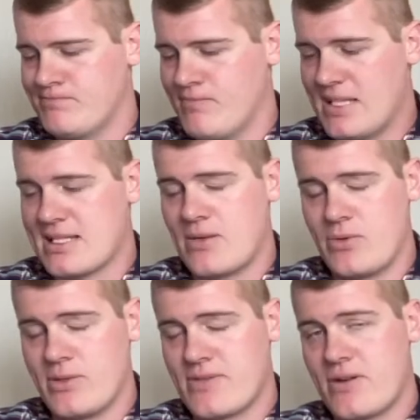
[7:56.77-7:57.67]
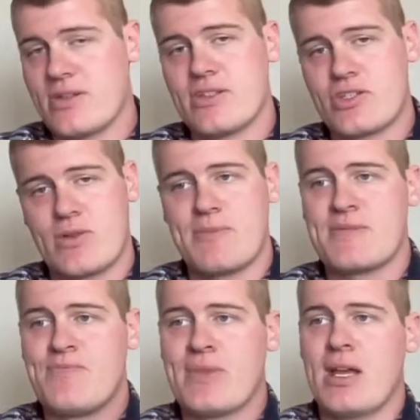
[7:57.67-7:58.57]
that's kind of what we're doing as far as the streams.
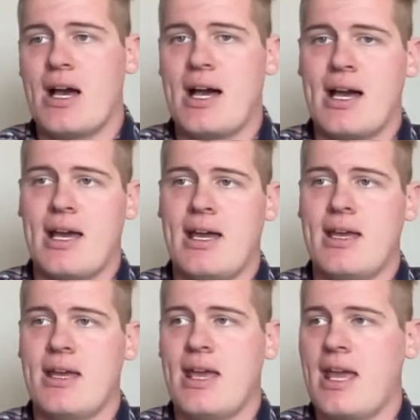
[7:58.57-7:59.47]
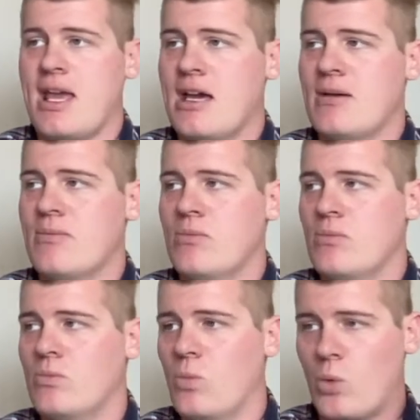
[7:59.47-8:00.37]
I
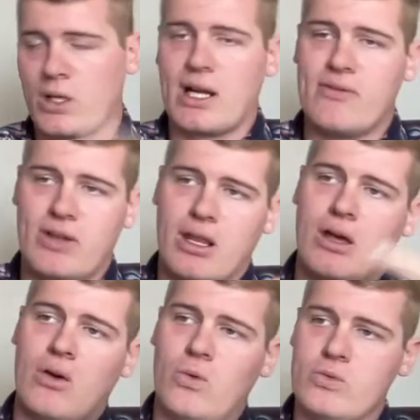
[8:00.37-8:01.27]
am working on a video,